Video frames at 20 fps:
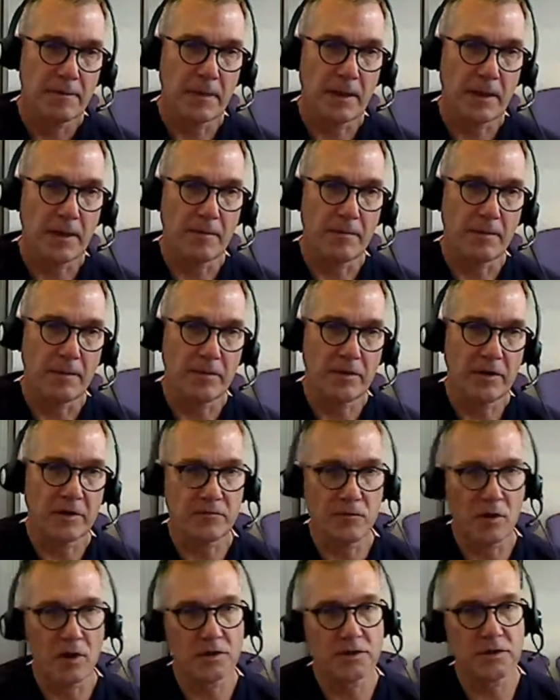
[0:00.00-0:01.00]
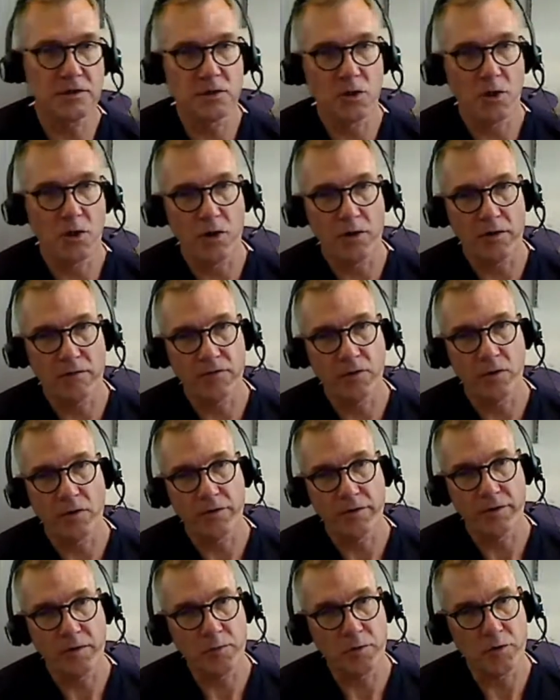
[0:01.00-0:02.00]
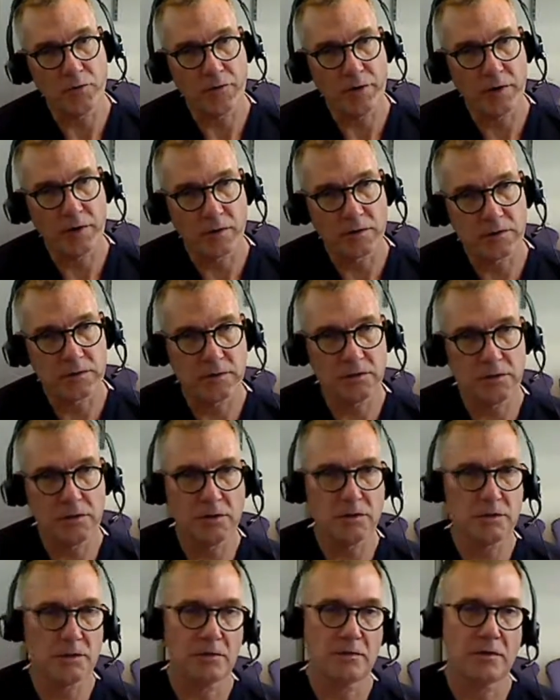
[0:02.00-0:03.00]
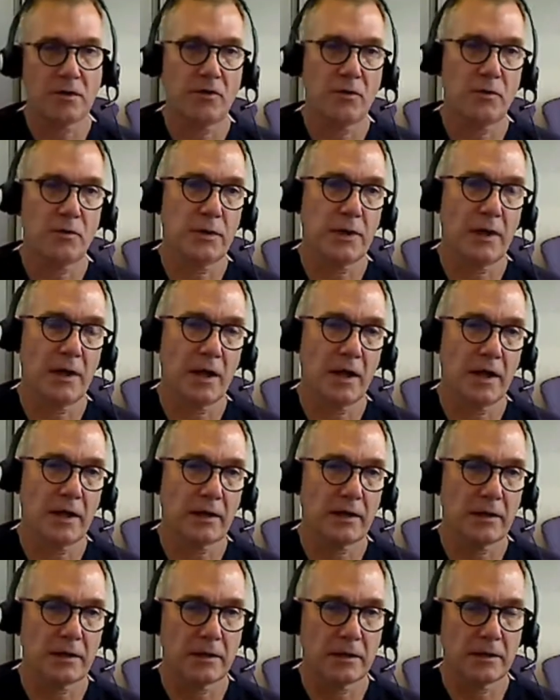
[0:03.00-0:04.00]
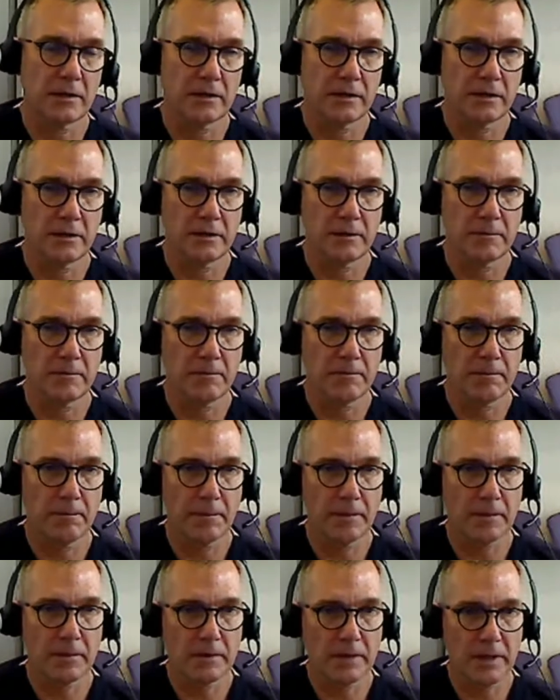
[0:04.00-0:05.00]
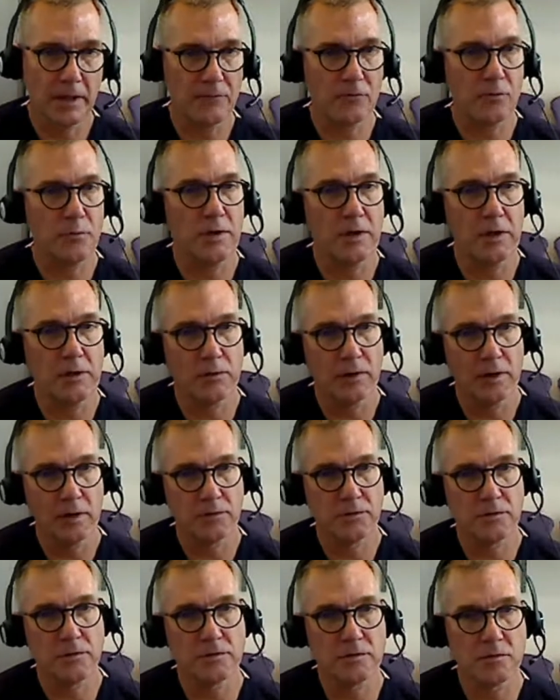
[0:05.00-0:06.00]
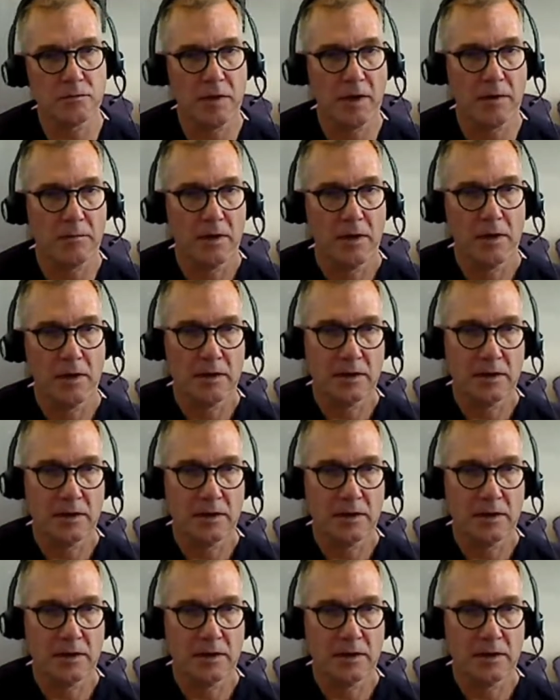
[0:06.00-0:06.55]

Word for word: um, the advantage are if you're on an immune reconstitution therapy like um, cladribine or alemtuzumab,